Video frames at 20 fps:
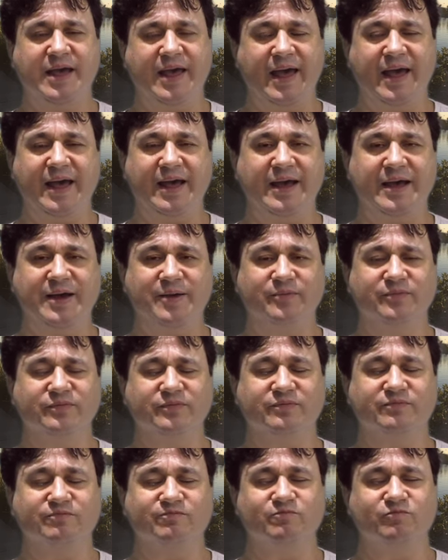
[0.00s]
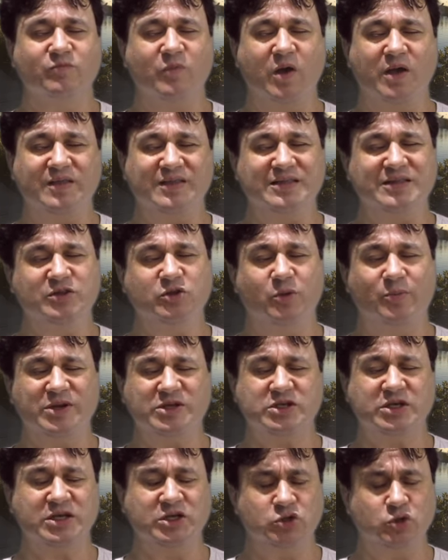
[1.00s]
Um, not
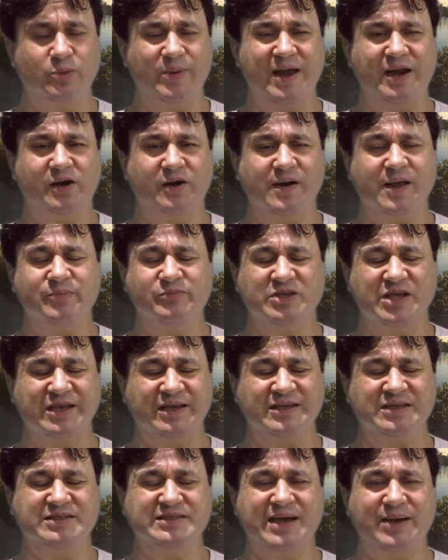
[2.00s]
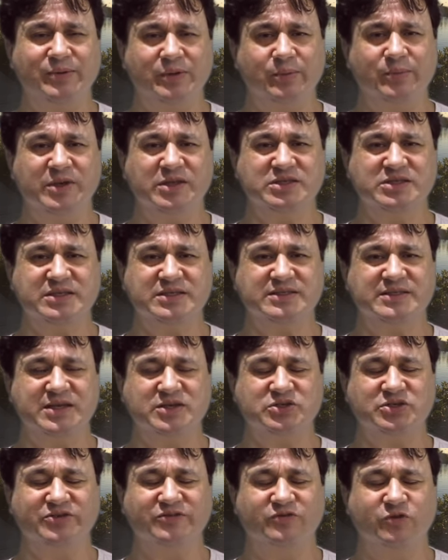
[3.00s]
much I can do about it. I am taking supplements,
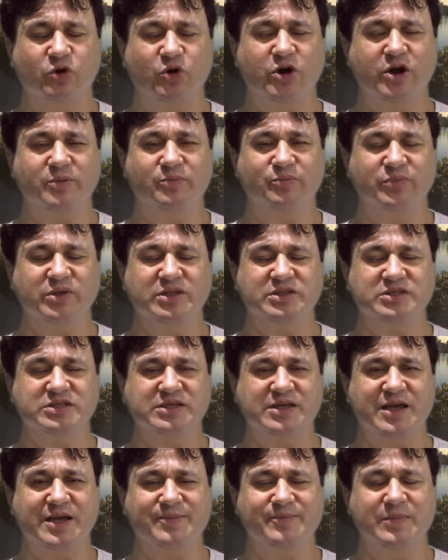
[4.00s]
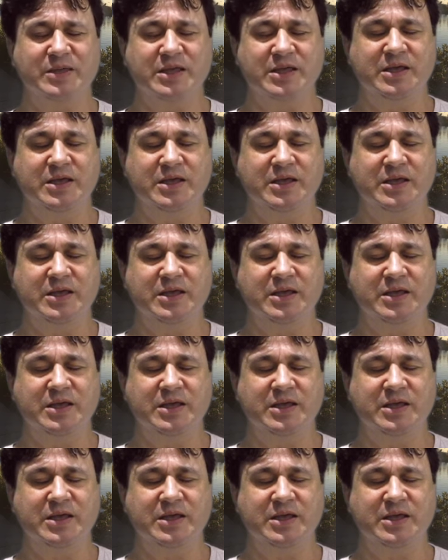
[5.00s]
etc., for it, but um,